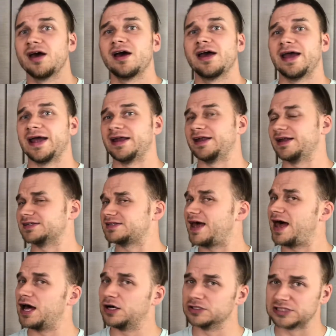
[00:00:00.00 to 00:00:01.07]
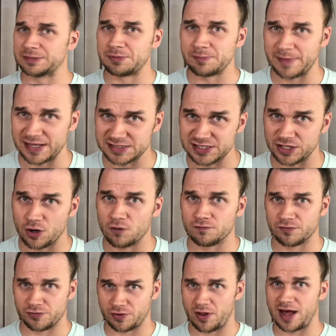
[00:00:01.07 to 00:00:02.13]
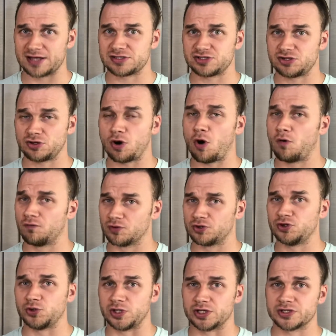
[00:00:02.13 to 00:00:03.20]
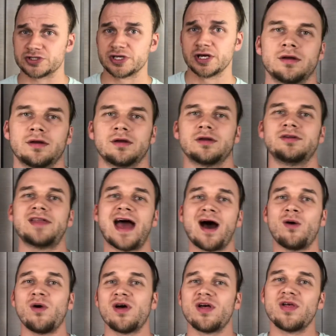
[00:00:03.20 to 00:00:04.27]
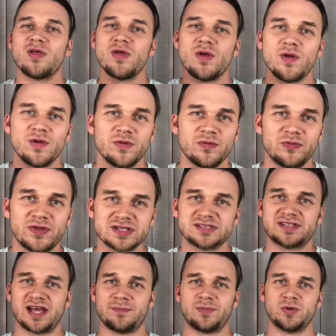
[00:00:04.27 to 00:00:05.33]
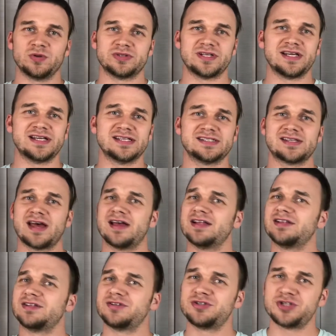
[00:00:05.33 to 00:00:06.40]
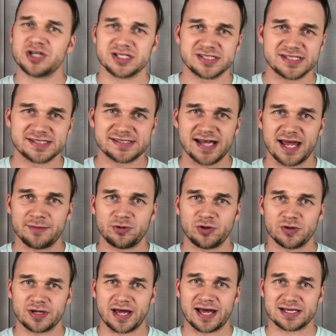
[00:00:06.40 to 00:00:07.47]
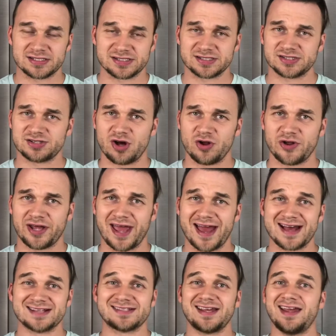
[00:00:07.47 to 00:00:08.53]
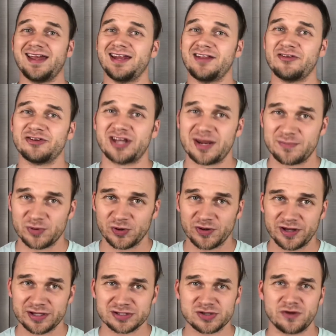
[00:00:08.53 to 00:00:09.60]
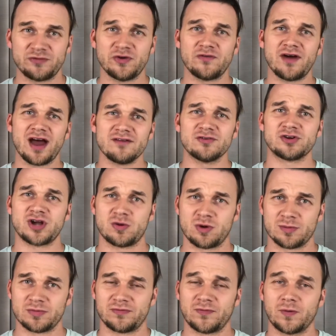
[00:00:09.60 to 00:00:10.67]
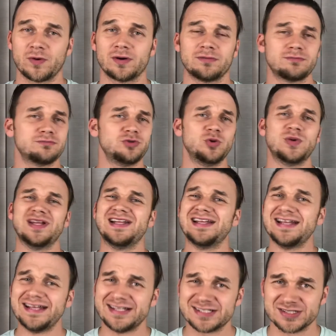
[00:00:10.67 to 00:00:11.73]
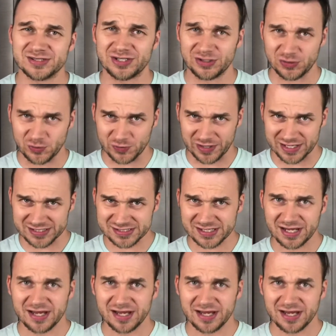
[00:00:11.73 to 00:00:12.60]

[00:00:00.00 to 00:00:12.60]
and it has held up amazing over the last over 2 years. Now, this deadbolt is just the same as installing as any other deadbolt. So if you've ever done one before, you can easily do this,